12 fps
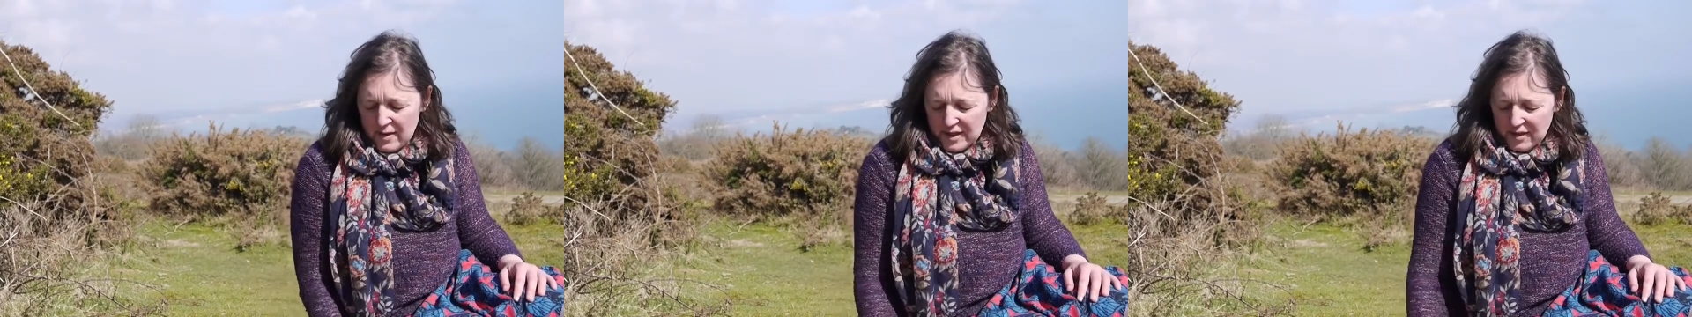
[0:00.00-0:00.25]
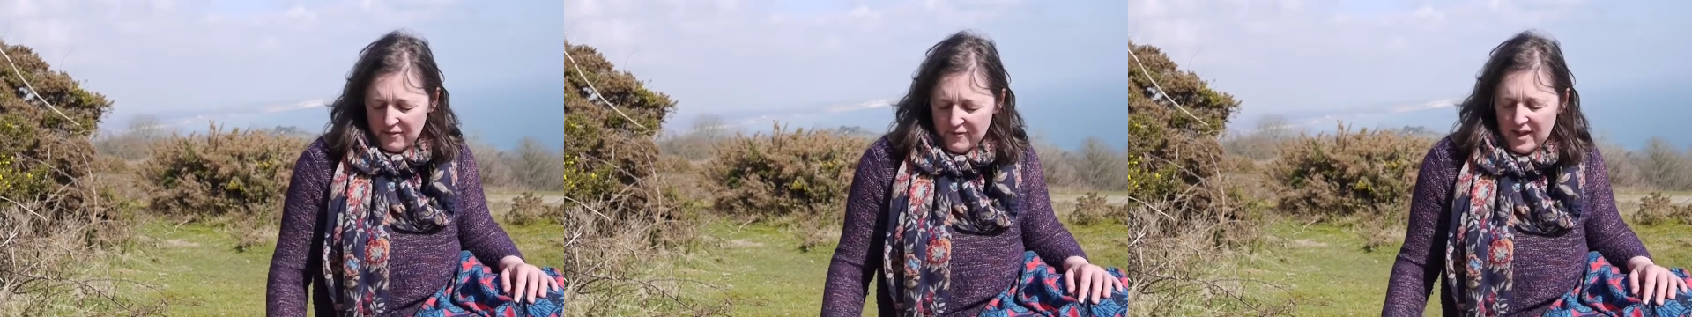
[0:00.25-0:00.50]

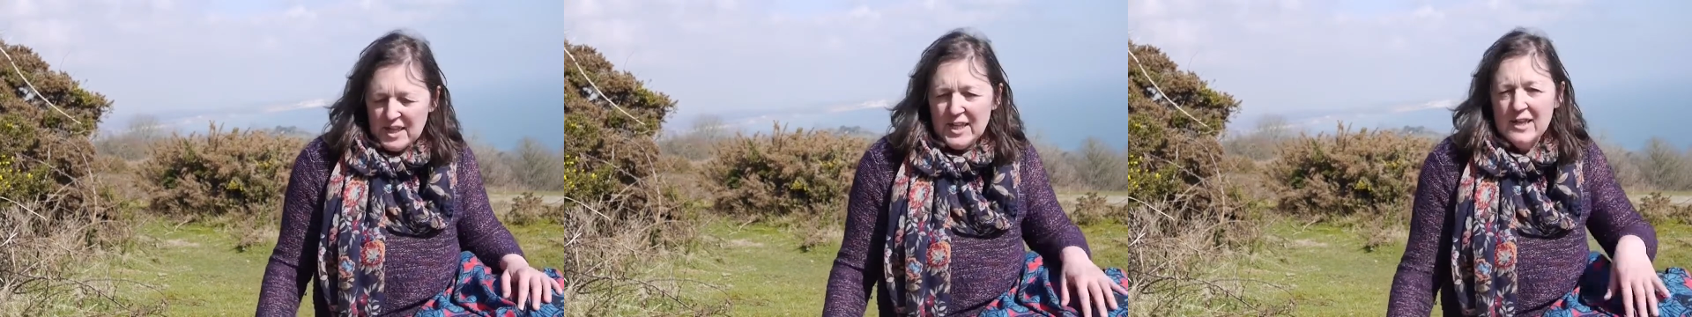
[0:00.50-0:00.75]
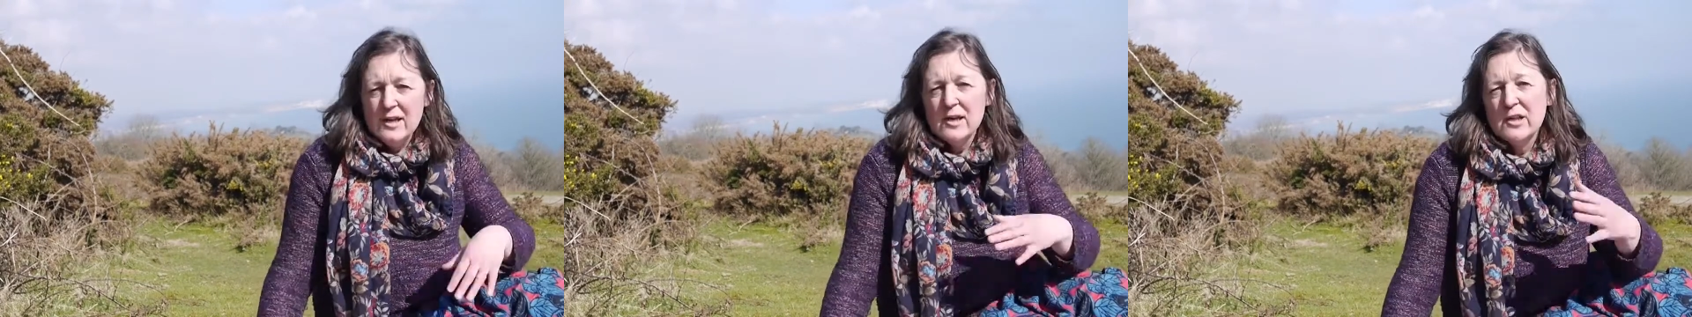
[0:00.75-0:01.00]
So the first
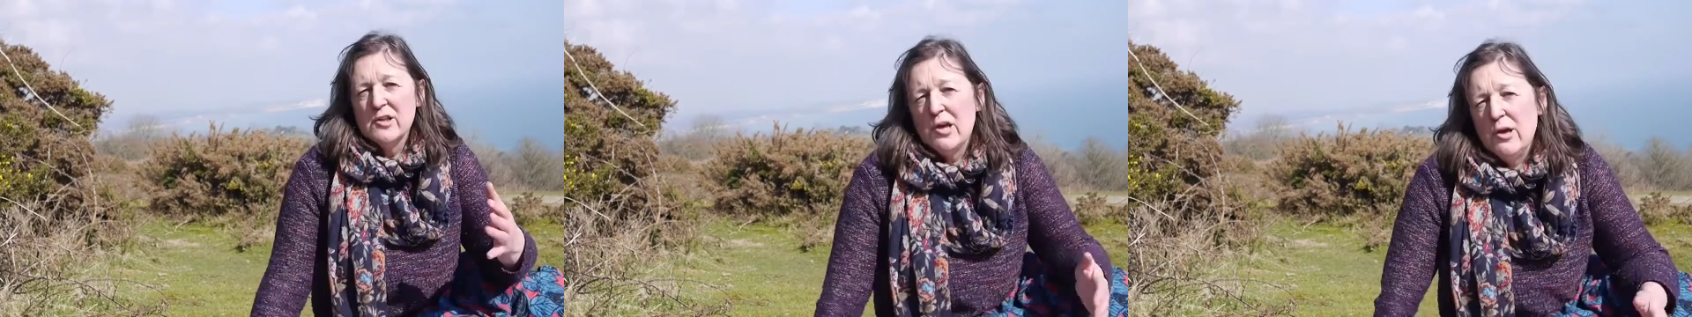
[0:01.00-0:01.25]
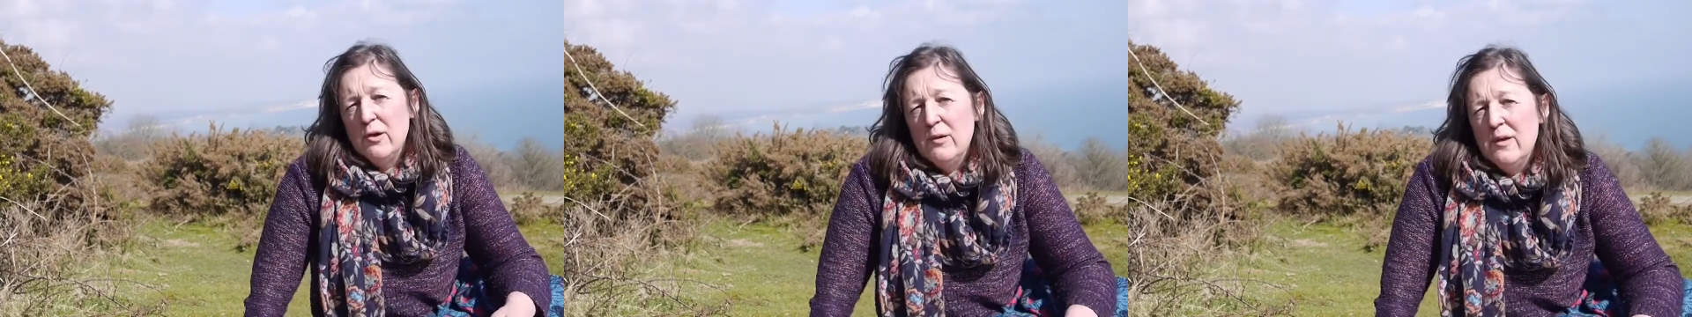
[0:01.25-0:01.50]
thing you're going to
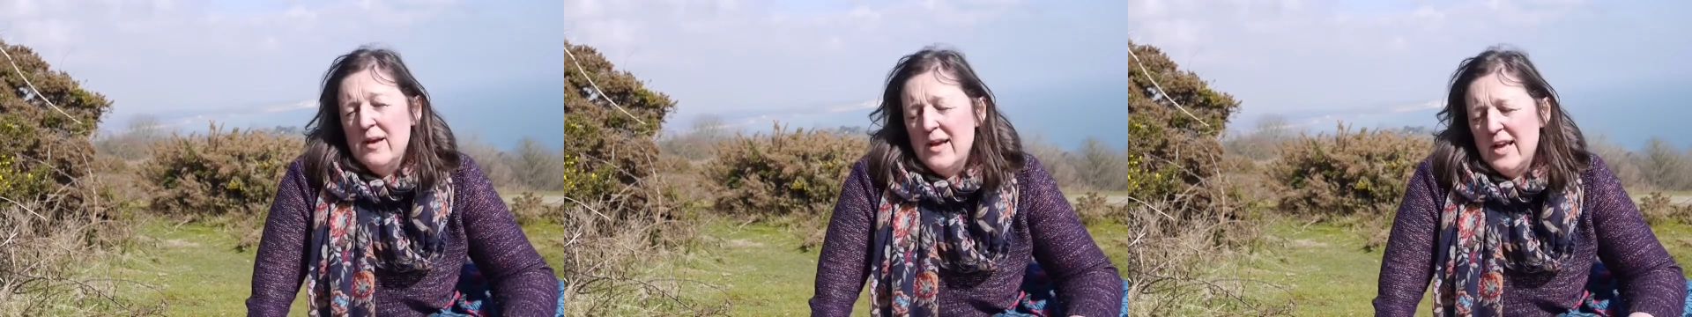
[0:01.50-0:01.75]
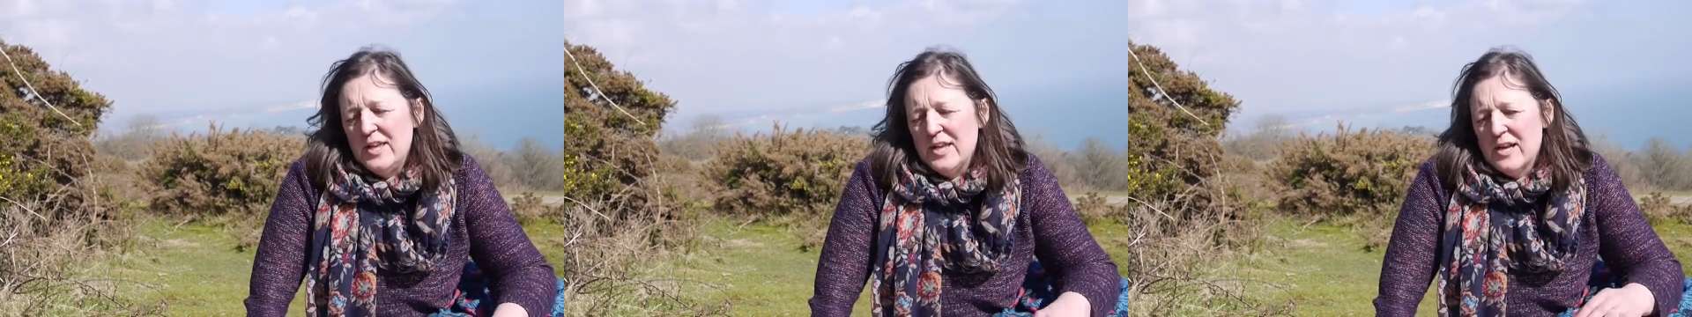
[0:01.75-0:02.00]
do
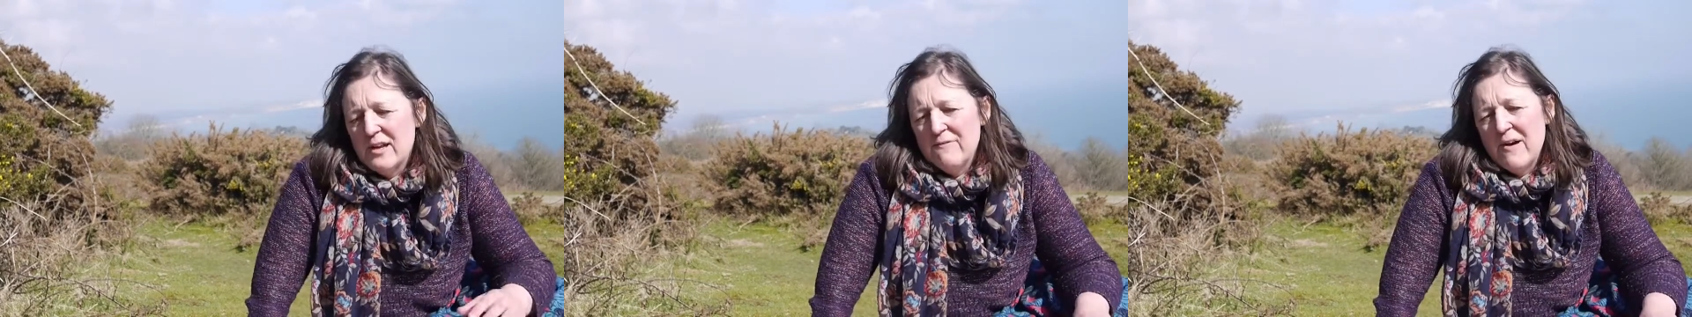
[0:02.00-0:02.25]
is you're going